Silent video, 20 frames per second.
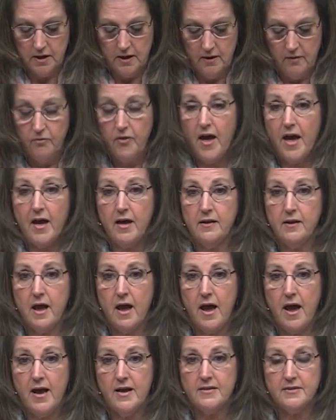that
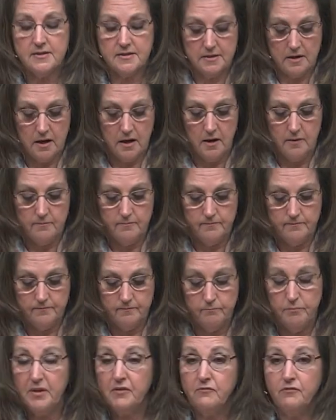has um,
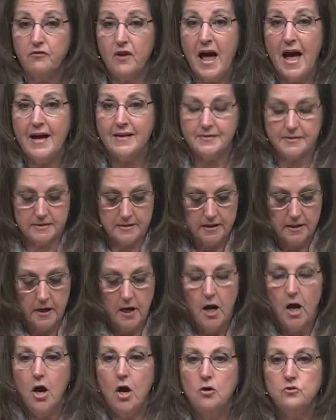been flattened.
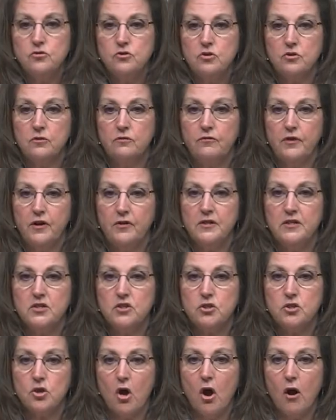Oats are a very
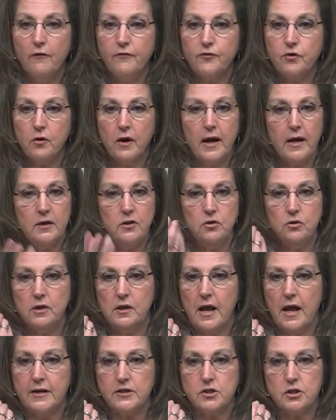soft grain. You can
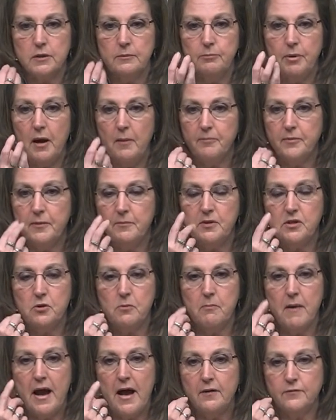actually pop them in your
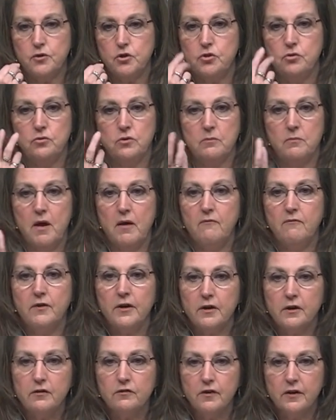mouth, chew them up
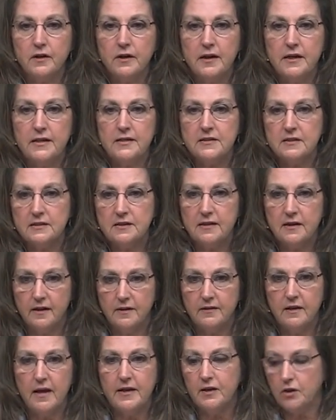very, very easily,
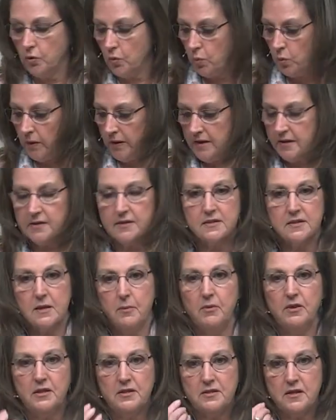unlike your wheat and some
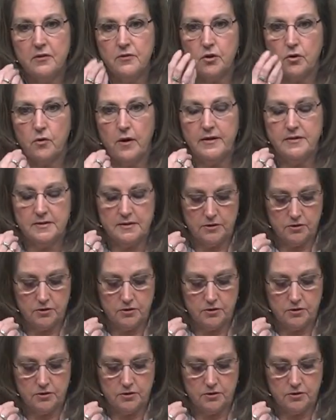of these other grains that are